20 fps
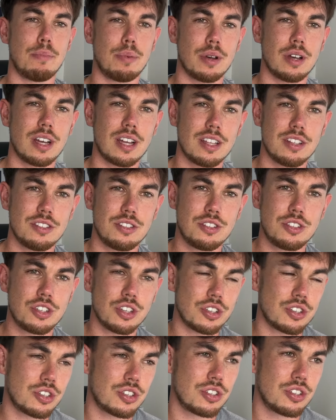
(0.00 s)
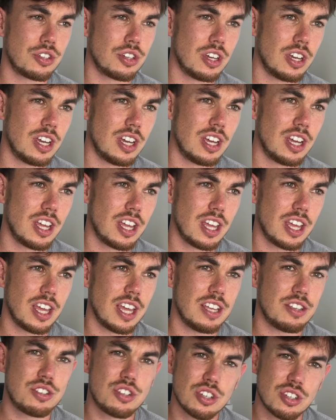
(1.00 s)
But just
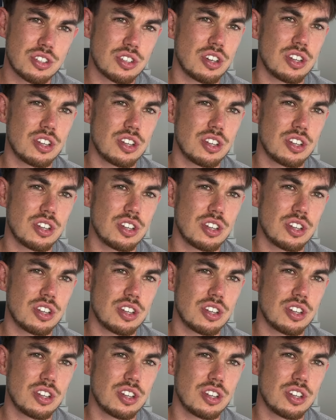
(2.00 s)
it's just